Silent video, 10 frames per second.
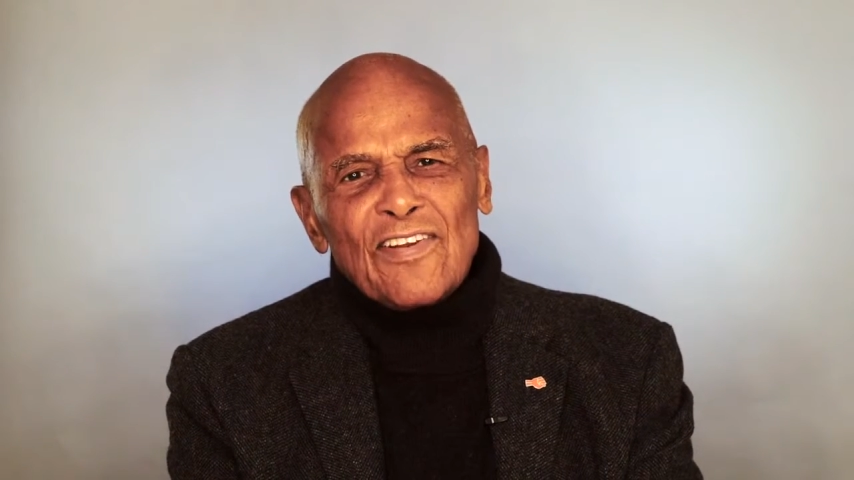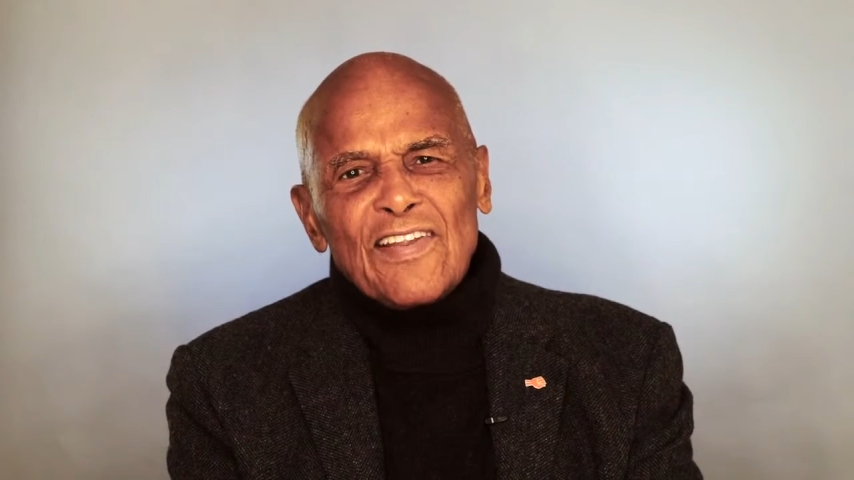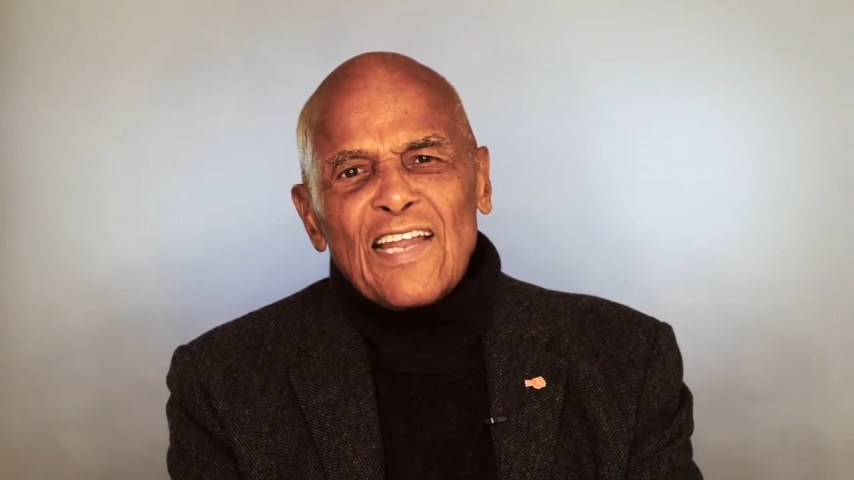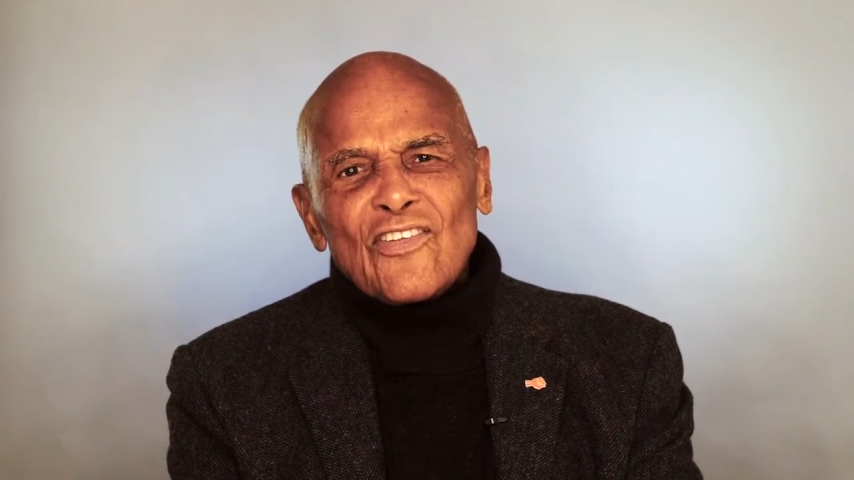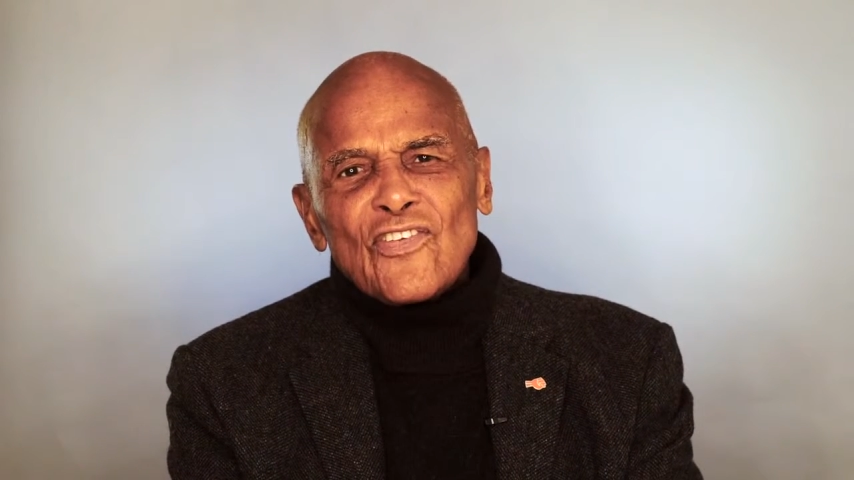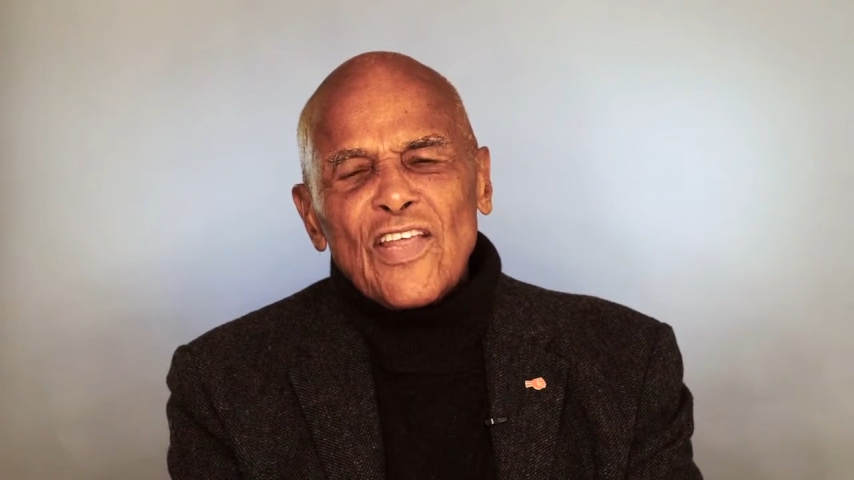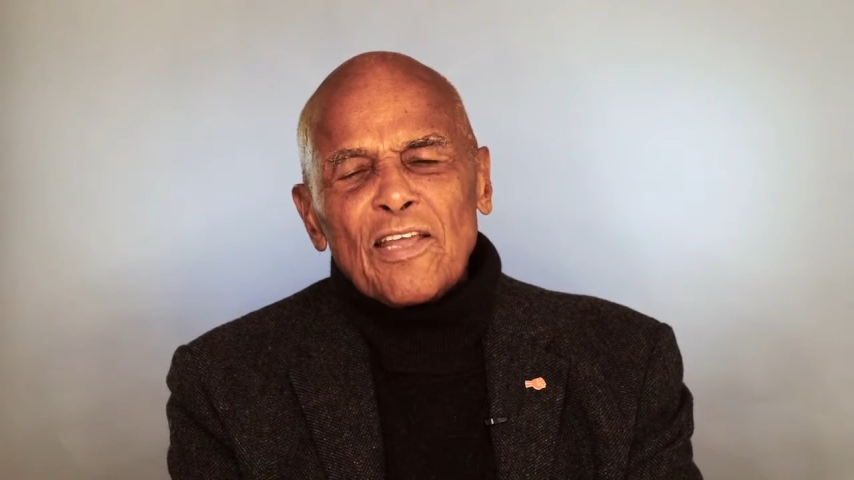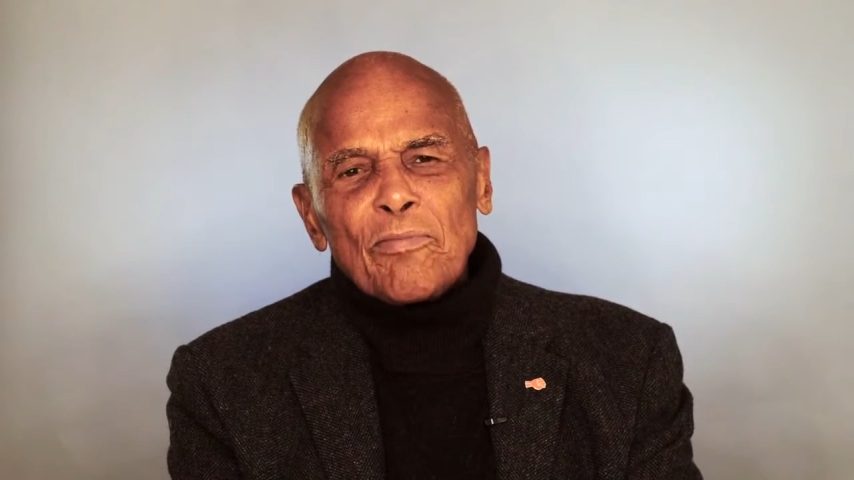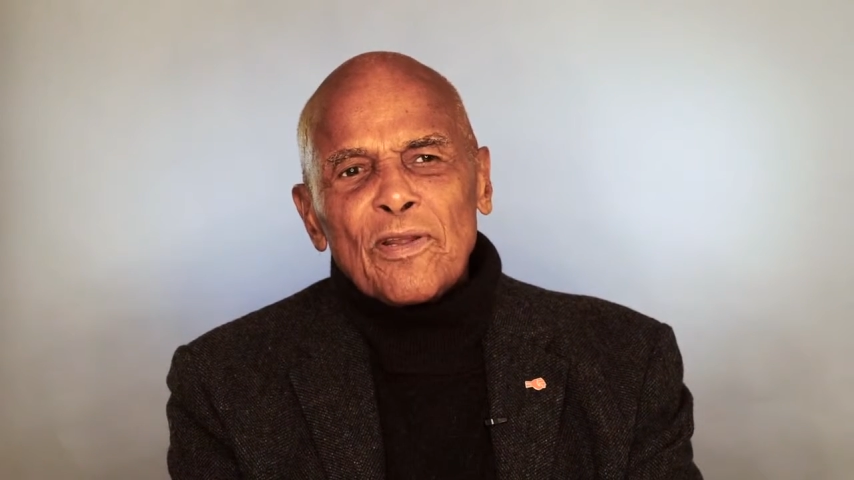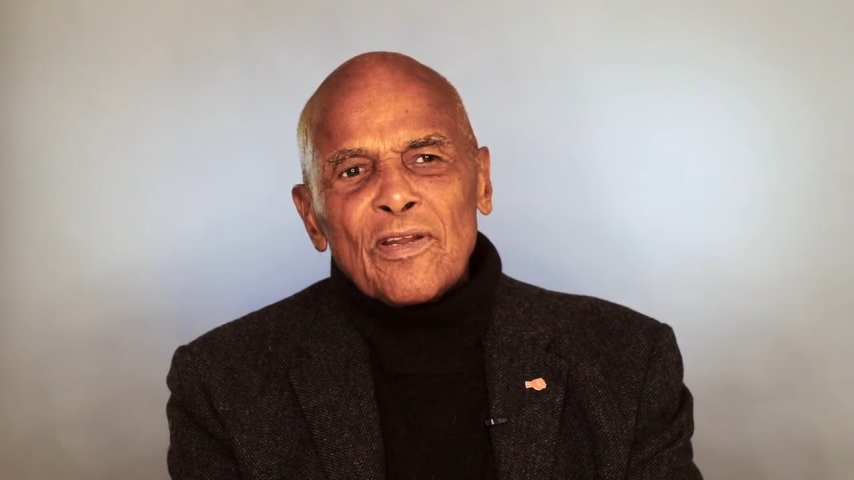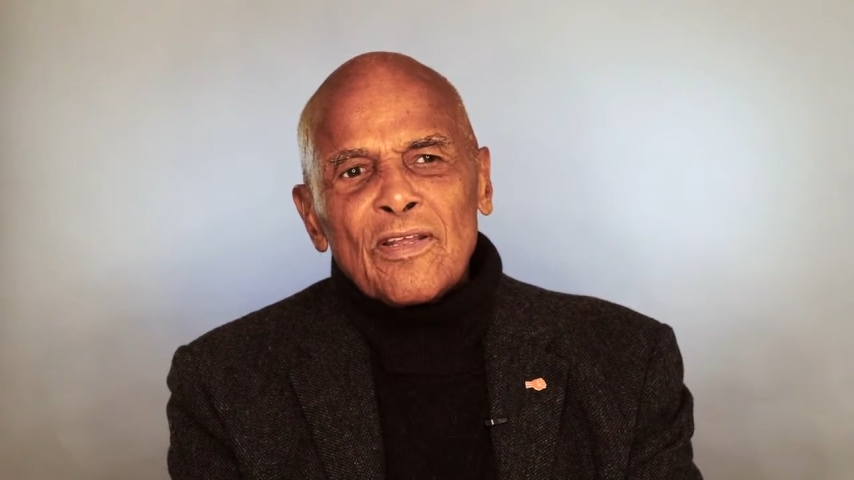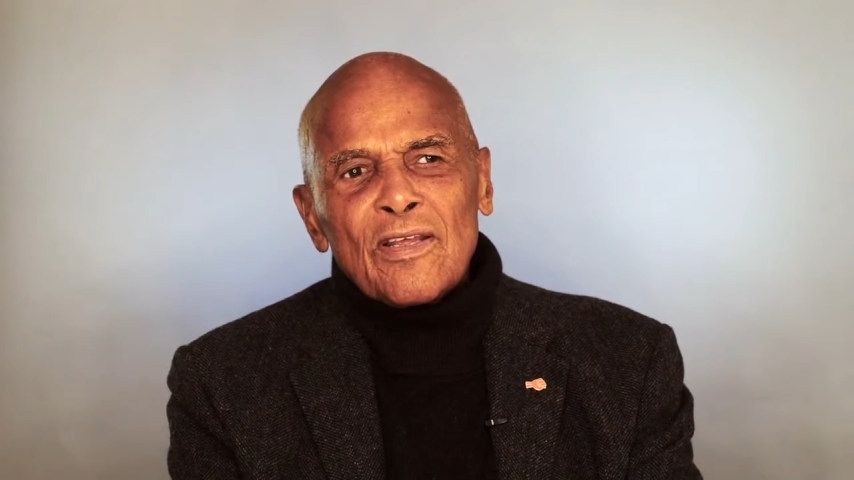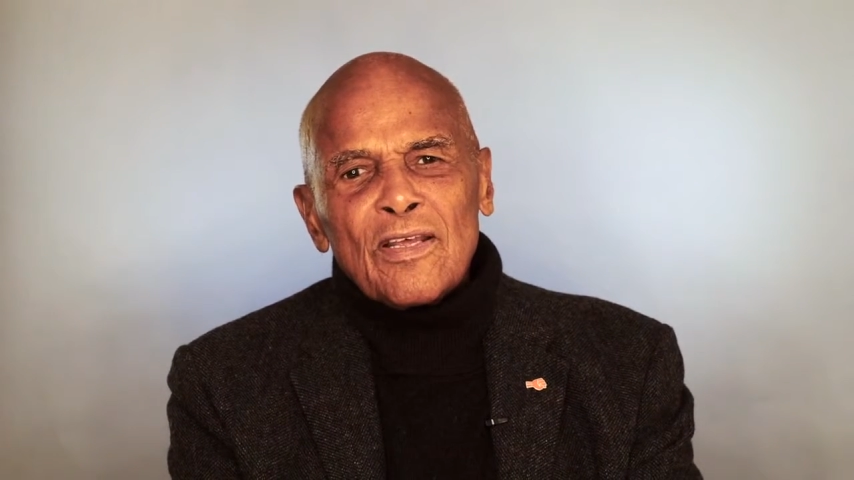in that statement,